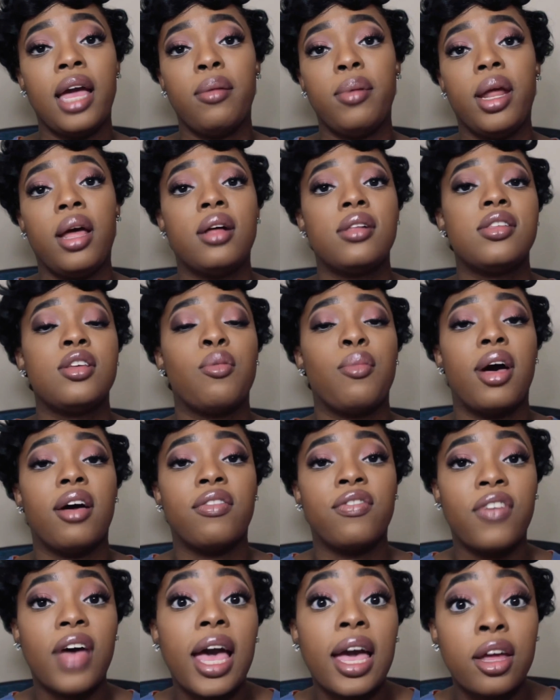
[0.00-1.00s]
down to my
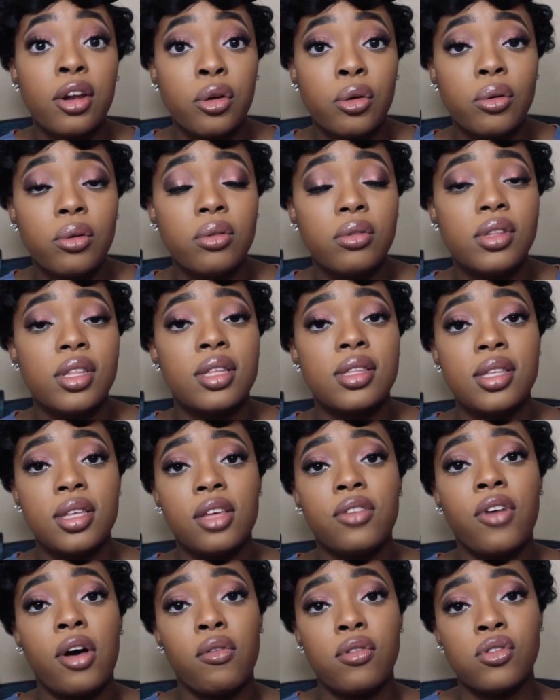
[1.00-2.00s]
final to see
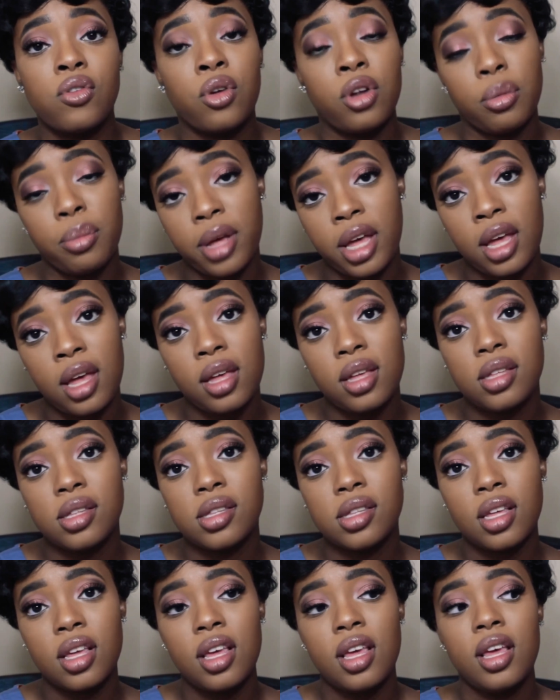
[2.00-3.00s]
if I was going to pass.